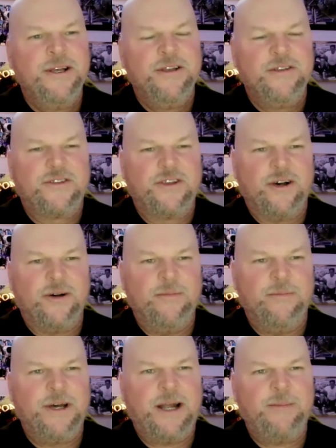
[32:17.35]
So,
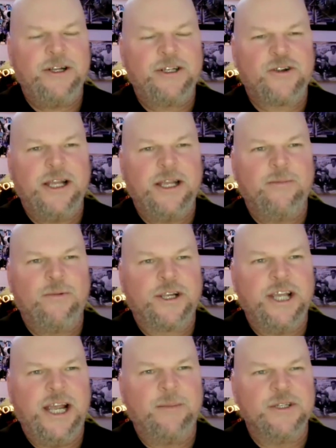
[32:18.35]
but I'm going to try and get more
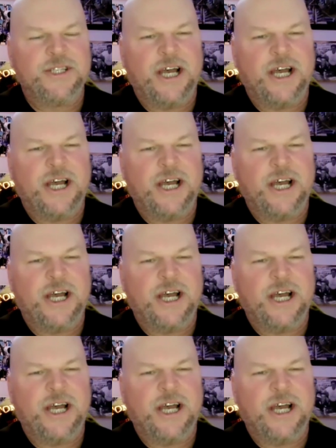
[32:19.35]
cameras